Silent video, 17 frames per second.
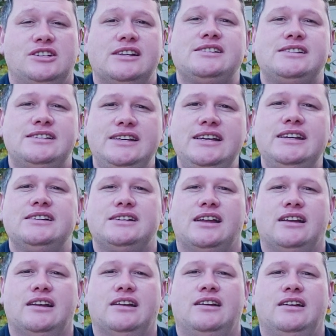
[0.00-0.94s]
in
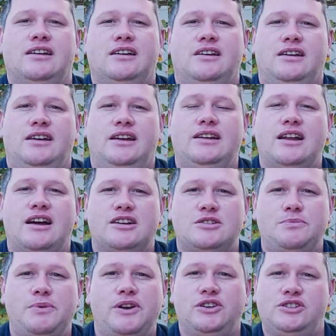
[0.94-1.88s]
season in our
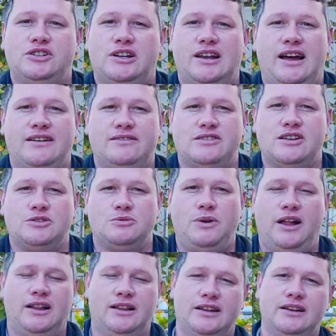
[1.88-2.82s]
spiritual lives as
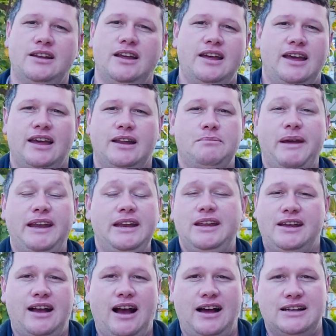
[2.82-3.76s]
well. And
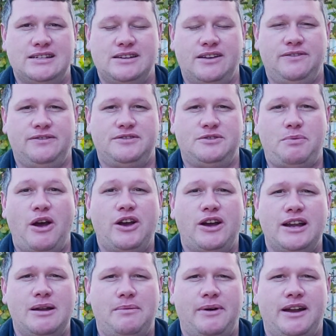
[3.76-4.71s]
many guys have
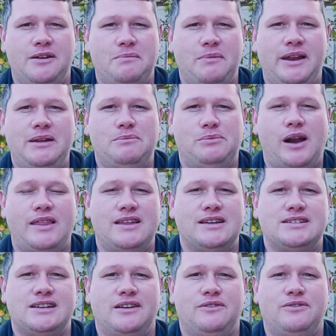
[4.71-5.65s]
spoken about it, many
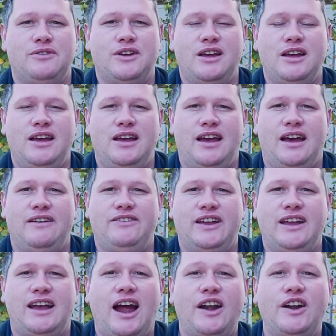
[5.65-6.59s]
brothers have
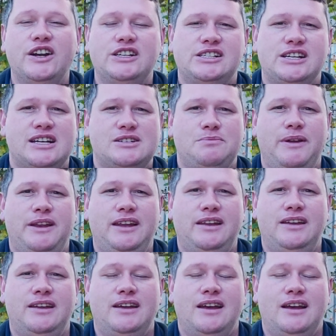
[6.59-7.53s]
encouraged us,
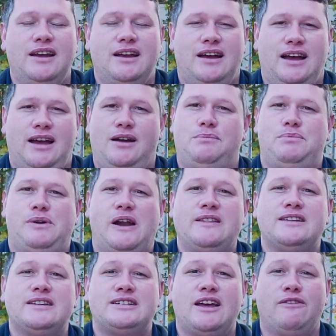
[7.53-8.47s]
many
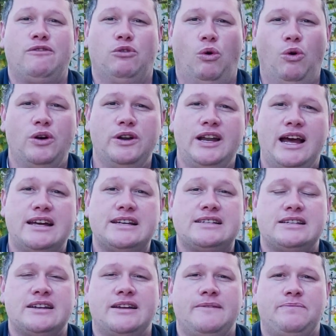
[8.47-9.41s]
brothers have warned
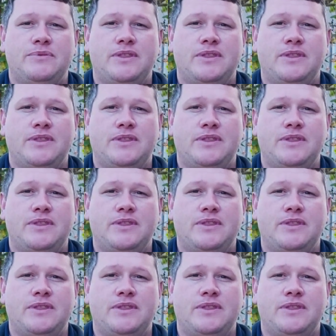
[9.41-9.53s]
us.